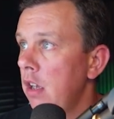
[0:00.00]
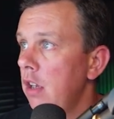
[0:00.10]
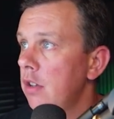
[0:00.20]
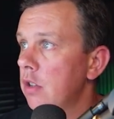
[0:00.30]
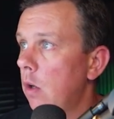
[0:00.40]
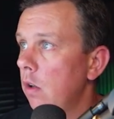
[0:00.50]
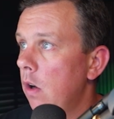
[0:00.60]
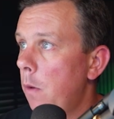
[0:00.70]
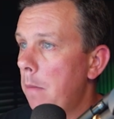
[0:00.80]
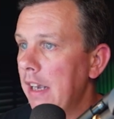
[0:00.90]
So
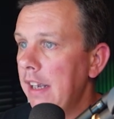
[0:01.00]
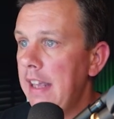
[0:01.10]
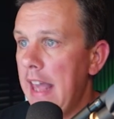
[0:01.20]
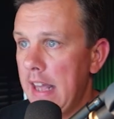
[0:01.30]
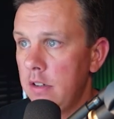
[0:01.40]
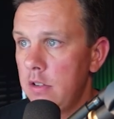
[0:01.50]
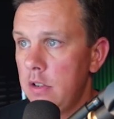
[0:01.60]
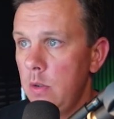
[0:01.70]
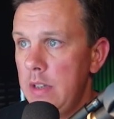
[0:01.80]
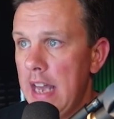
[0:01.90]
going back again
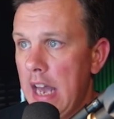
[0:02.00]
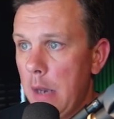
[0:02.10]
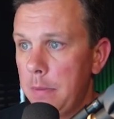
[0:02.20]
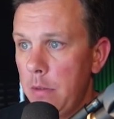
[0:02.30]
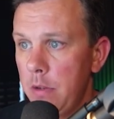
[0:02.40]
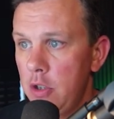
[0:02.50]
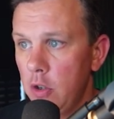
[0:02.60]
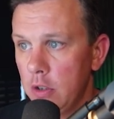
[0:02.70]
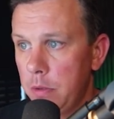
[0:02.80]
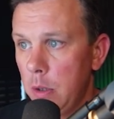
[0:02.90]
to the app that we
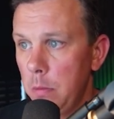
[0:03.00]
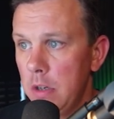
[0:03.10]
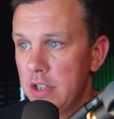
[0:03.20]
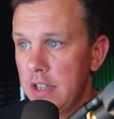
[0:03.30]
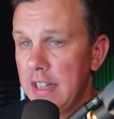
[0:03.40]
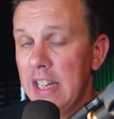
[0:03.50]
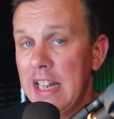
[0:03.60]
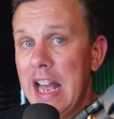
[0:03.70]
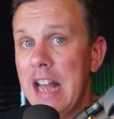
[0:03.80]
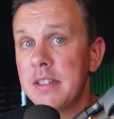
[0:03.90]
just published, the
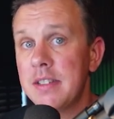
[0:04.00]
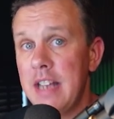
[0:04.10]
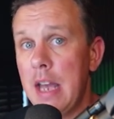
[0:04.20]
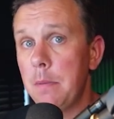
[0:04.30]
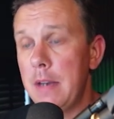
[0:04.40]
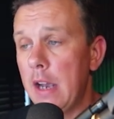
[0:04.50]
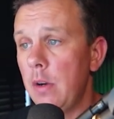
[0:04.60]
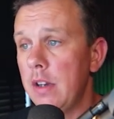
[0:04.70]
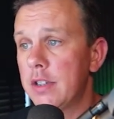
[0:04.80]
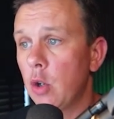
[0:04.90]
last step now
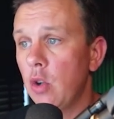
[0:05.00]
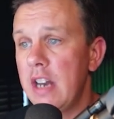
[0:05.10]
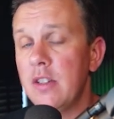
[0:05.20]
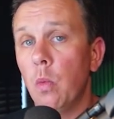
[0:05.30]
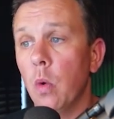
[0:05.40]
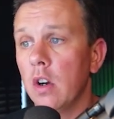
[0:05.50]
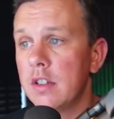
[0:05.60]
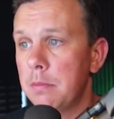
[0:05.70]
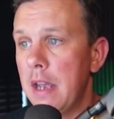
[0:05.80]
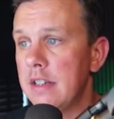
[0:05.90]
is to create a
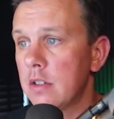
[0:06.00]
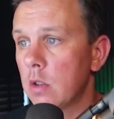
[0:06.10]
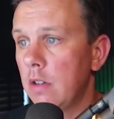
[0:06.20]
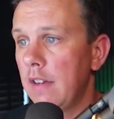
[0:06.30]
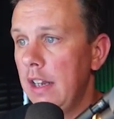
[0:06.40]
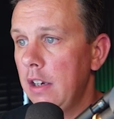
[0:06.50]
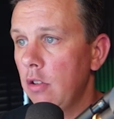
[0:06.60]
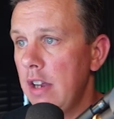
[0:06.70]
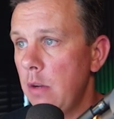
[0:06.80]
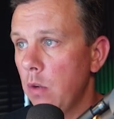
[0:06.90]
workspace. So if I click
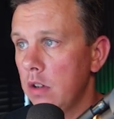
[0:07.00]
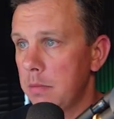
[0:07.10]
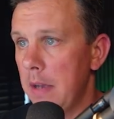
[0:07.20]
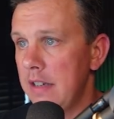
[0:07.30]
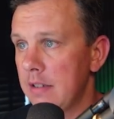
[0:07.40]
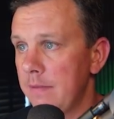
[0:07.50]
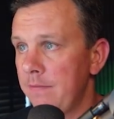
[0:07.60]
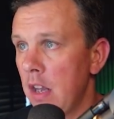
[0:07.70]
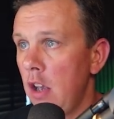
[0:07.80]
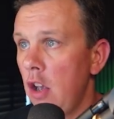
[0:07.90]
create workspace,
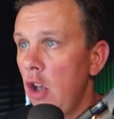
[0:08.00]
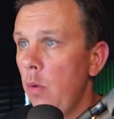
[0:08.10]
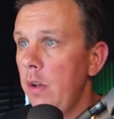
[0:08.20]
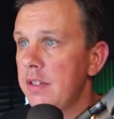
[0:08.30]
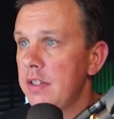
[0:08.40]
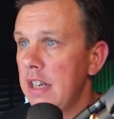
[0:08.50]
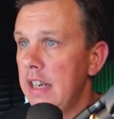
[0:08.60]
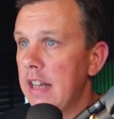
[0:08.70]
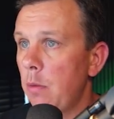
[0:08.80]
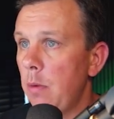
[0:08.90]
we'll see
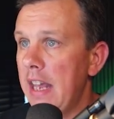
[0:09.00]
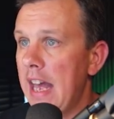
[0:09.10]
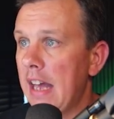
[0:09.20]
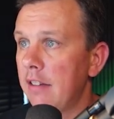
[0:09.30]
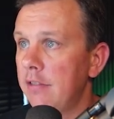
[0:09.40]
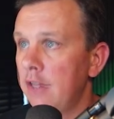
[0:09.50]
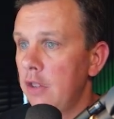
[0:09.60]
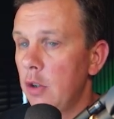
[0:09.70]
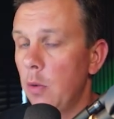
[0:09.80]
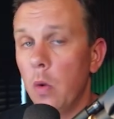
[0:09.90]
that we have
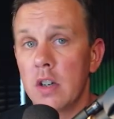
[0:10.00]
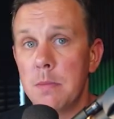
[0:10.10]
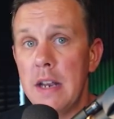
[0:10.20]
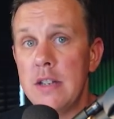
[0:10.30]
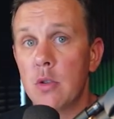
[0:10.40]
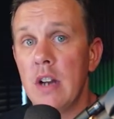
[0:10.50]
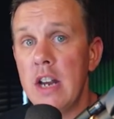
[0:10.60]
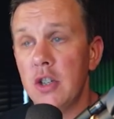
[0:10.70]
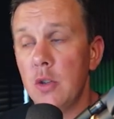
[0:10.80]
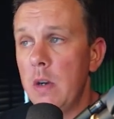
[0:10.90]
the workspace
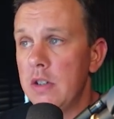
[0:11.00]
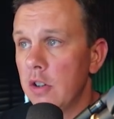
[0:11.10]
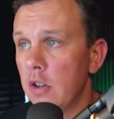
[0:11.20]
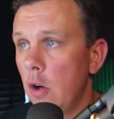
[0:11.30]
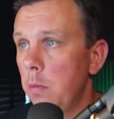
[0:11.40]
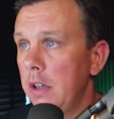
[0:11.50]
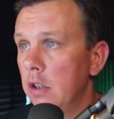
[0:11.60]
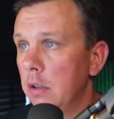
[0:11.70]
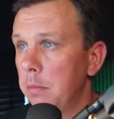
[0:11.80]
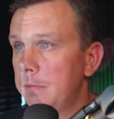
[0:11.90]
creation wizard opening up.